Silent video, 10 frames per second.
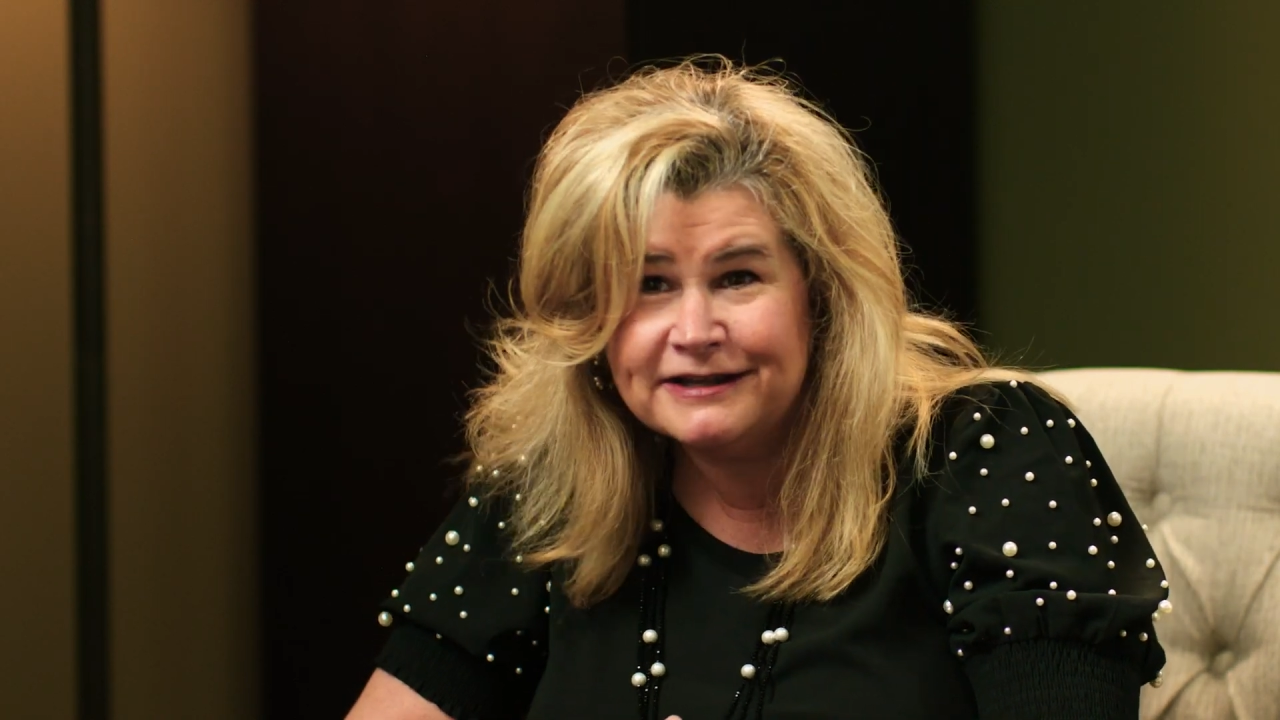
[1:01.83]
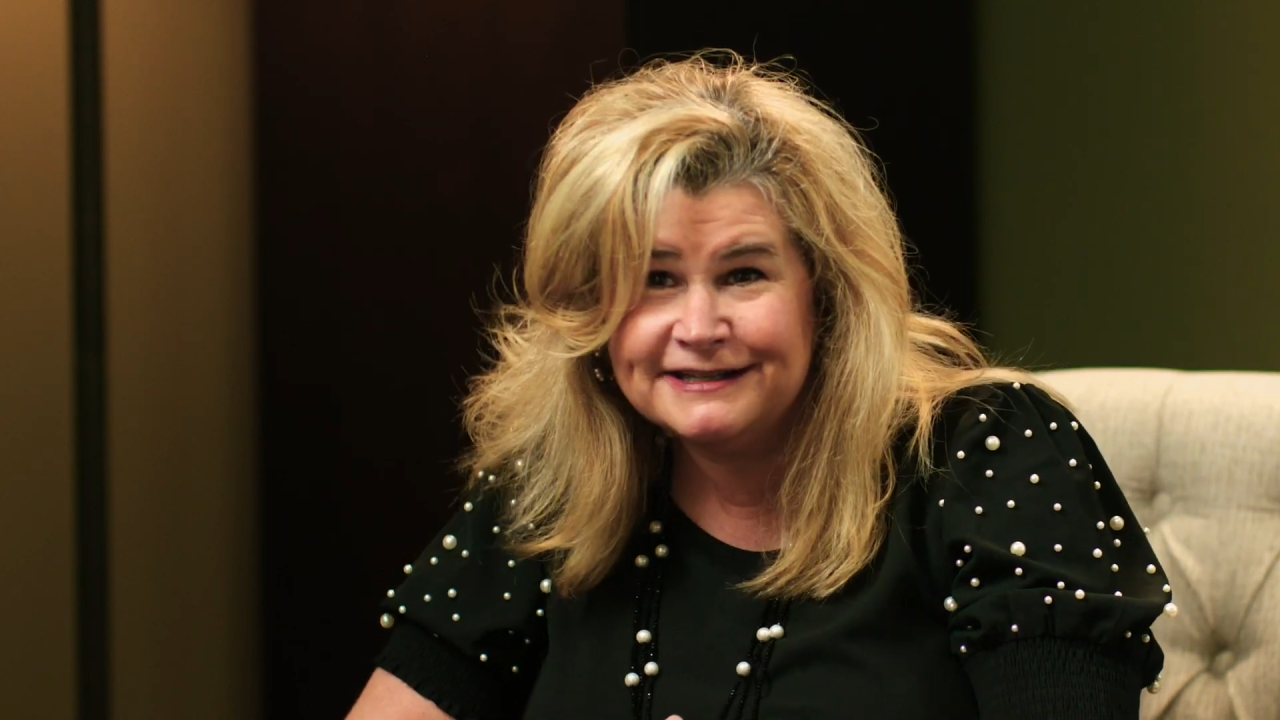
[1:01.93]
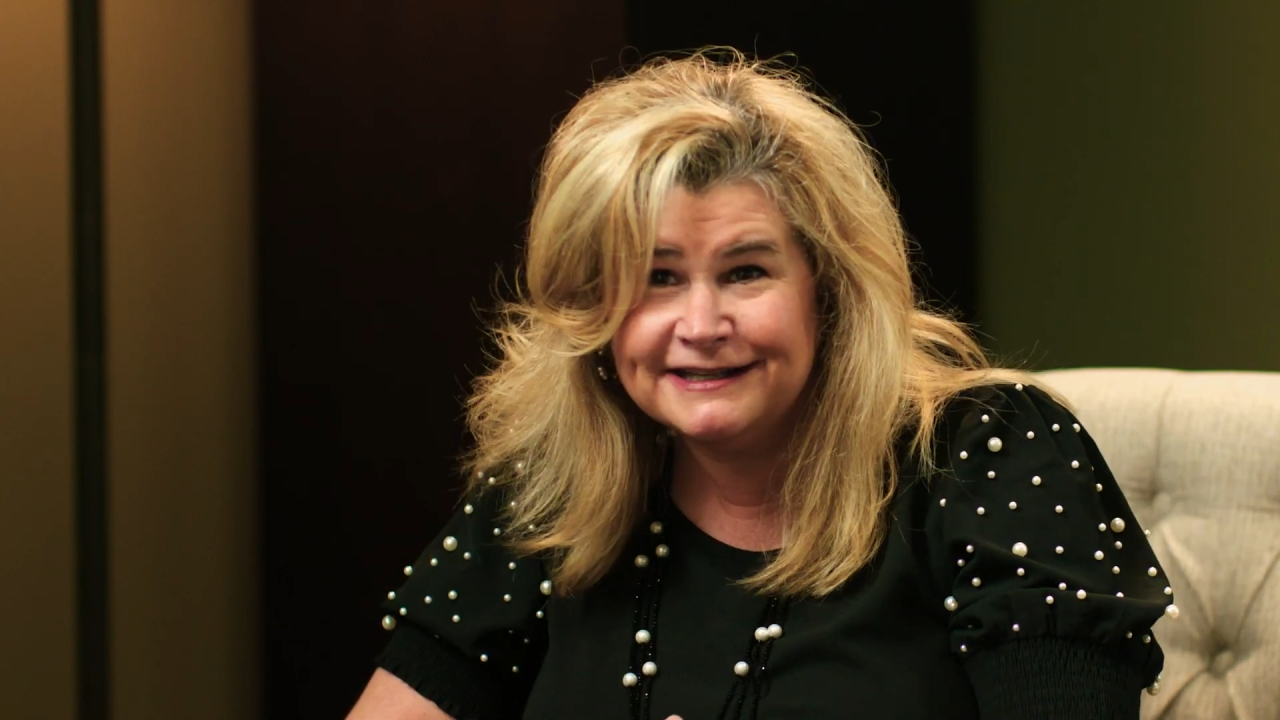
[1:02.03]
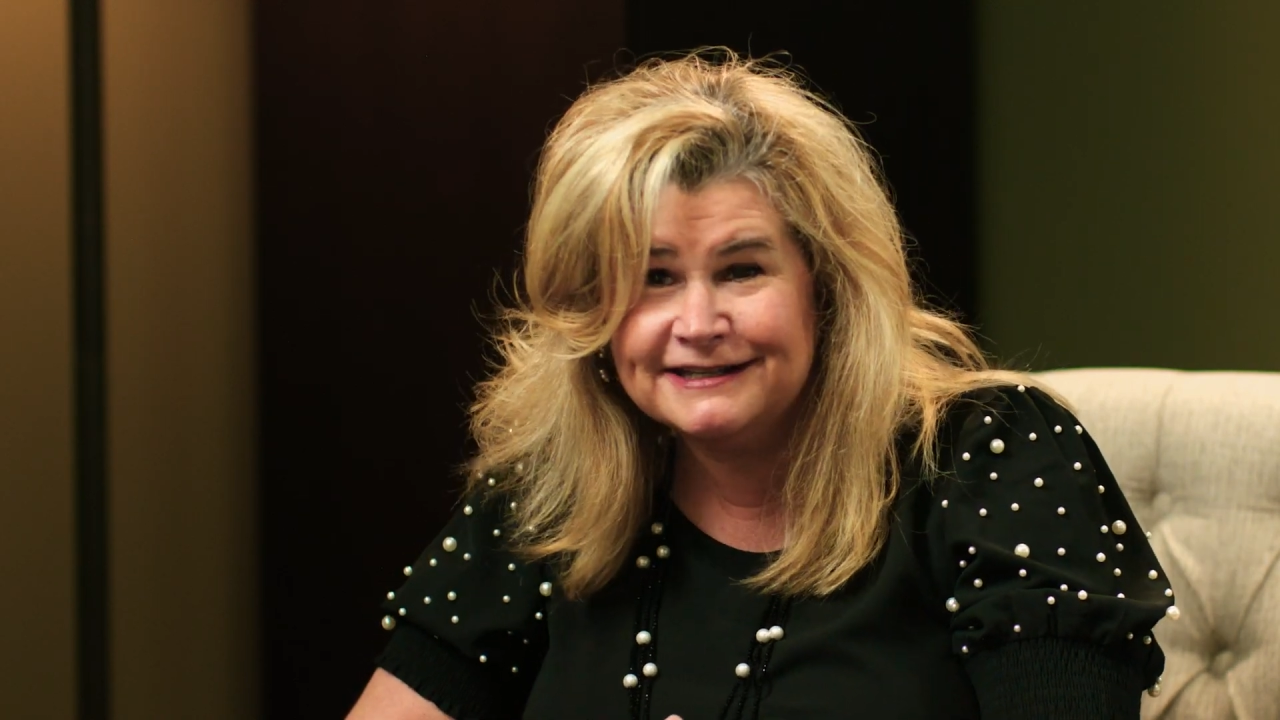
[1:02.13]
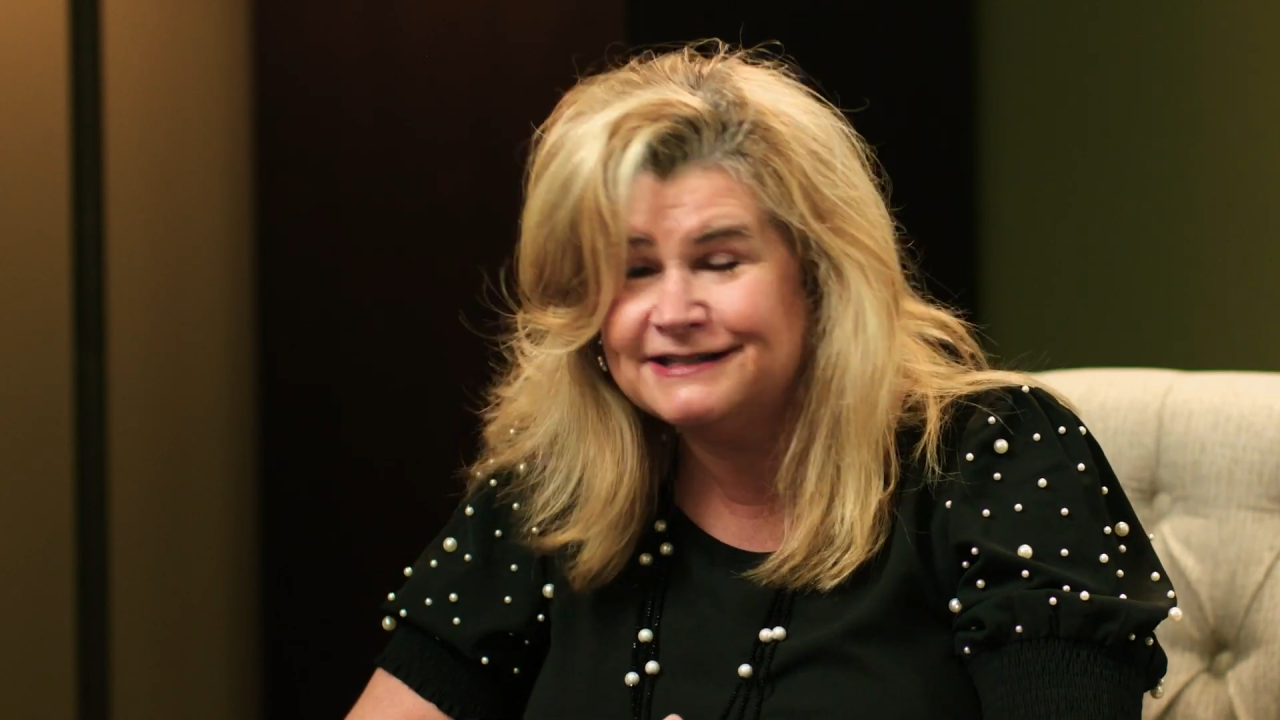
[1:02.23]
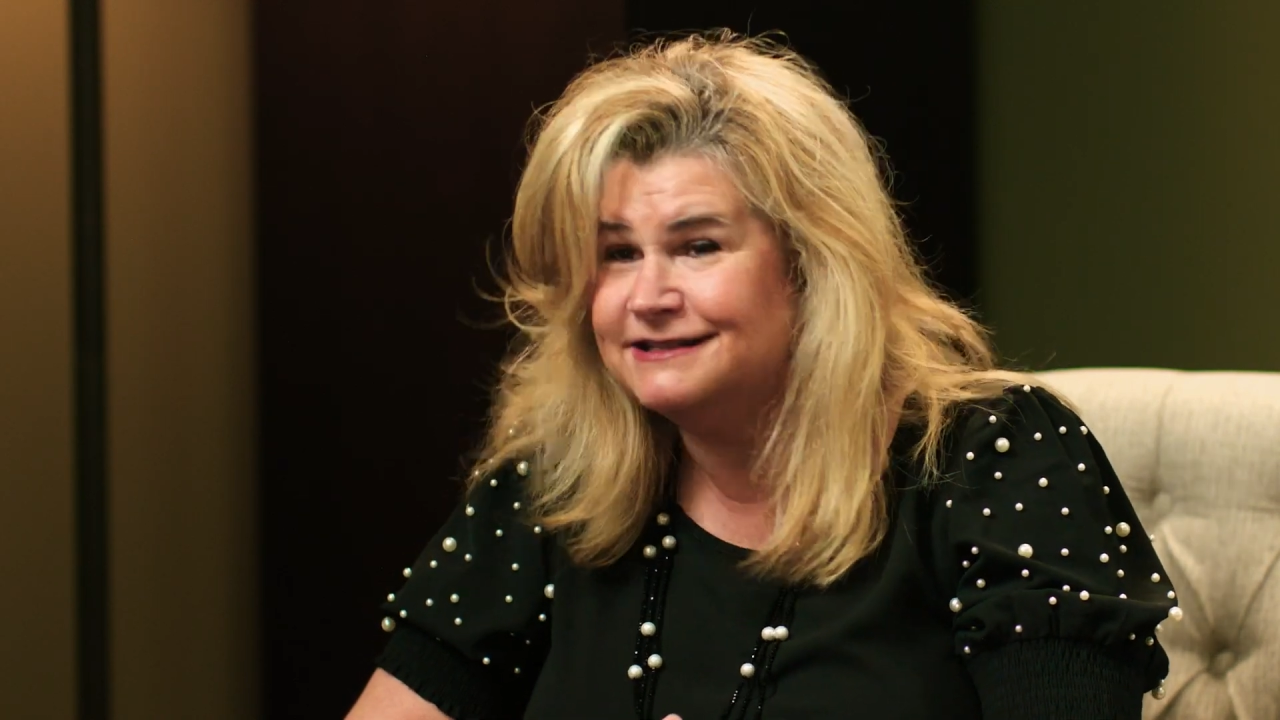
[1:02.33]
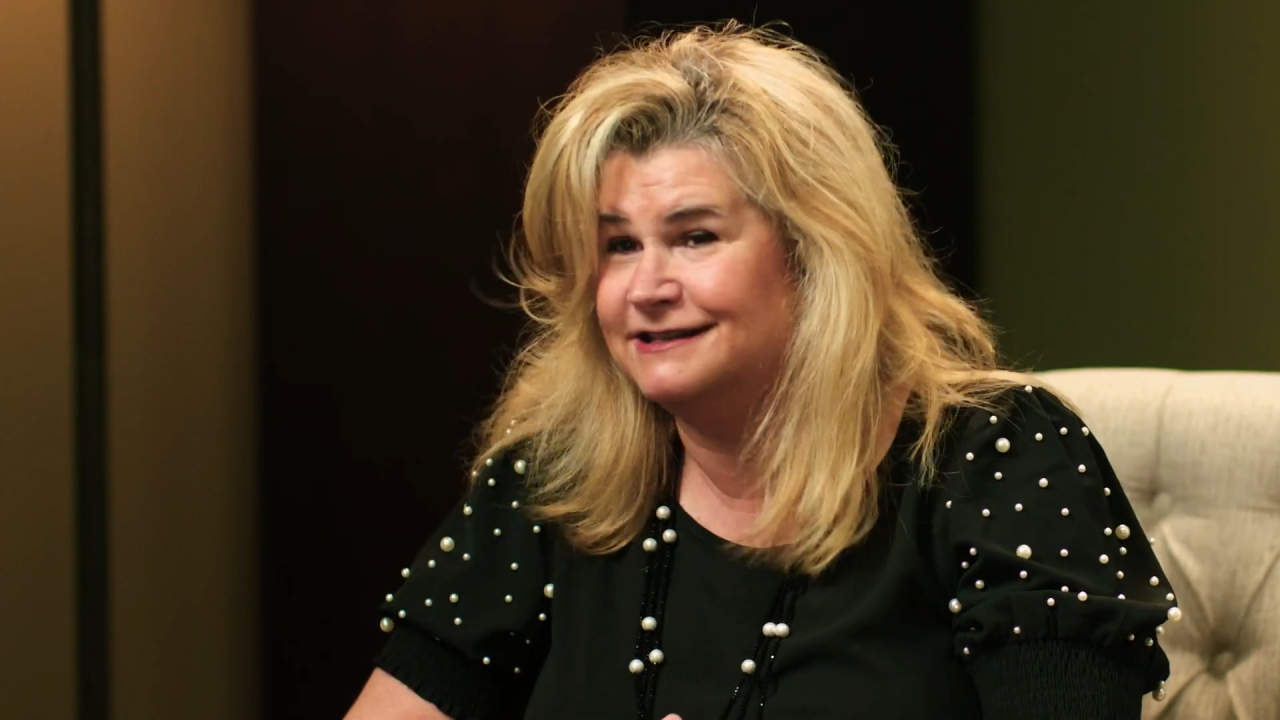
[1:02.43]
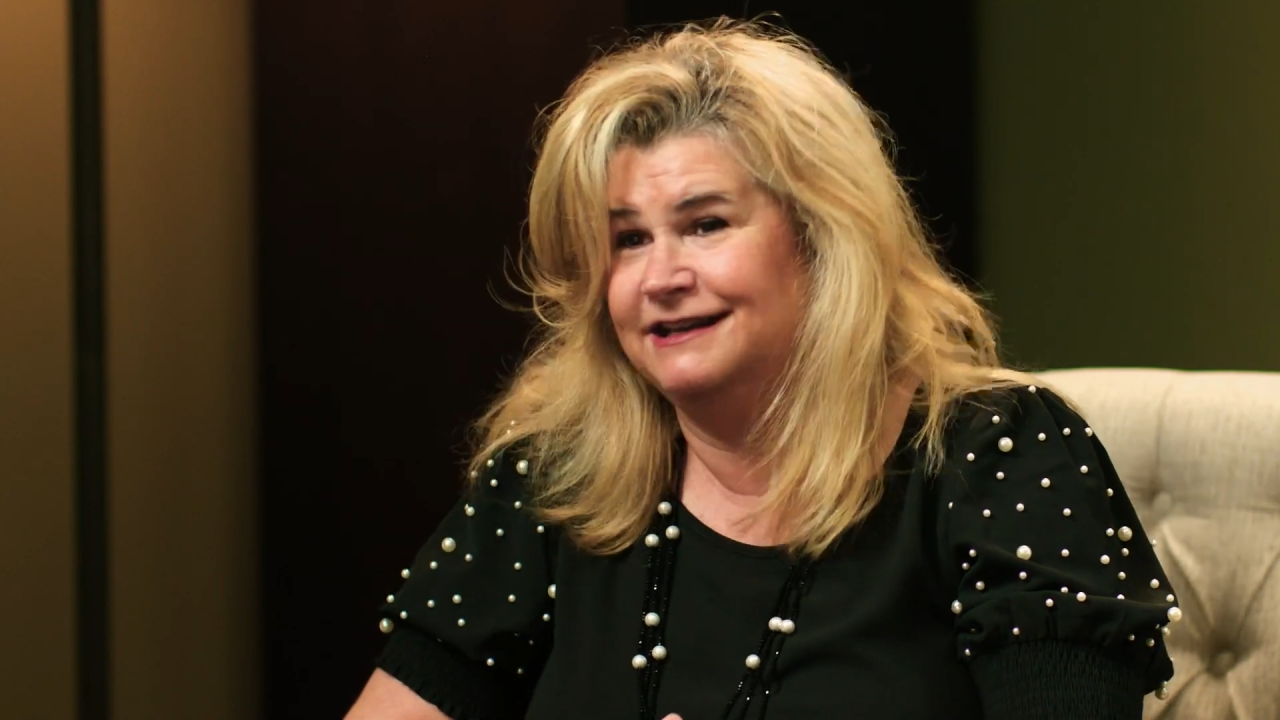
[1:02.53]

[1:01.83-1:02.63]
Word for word: instances,